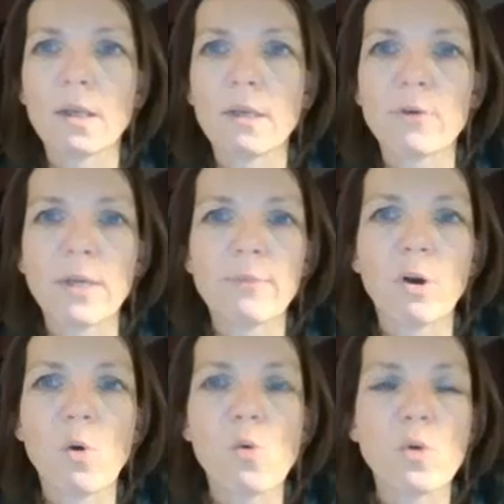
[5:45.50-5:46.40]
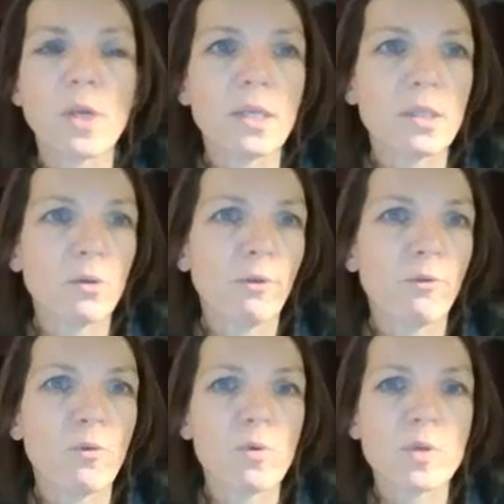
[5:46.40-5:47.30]
what I'm recording is not the
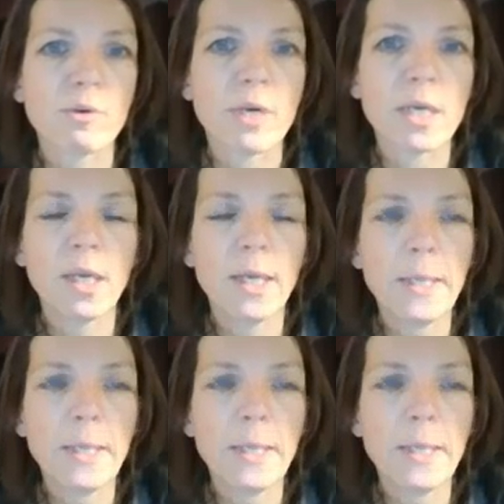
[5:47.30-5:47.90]
full screen,